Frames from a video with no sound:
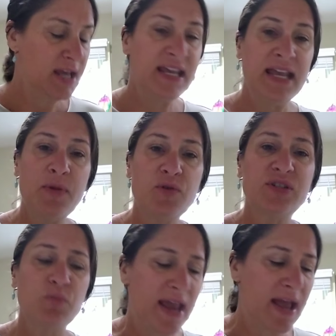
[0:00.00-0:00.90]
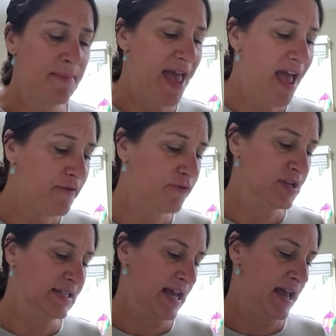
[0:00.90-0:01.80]
Chemo swam every
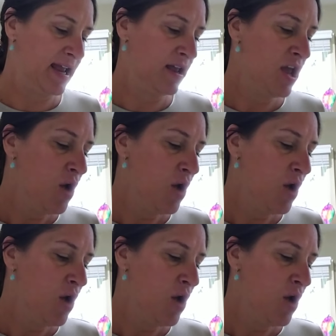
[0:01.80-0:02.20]
day.